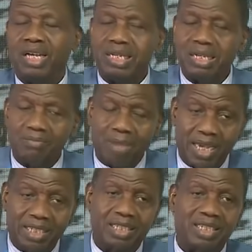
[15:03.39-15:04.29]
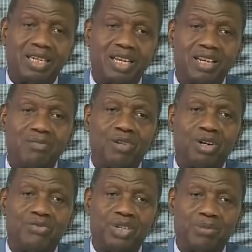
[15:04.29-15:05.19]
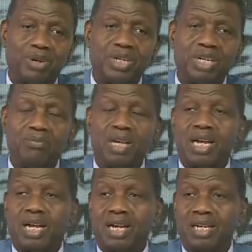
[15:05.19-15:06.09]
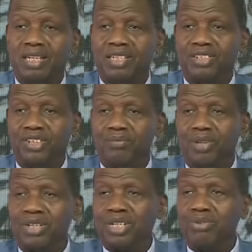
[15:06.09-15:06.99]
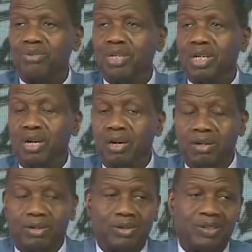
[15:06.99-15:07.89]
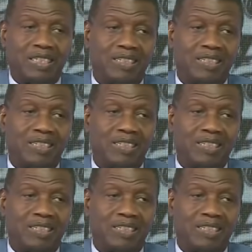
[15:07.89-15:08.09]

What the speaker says: in the mighty name of the burden bearer, your burden will be gone.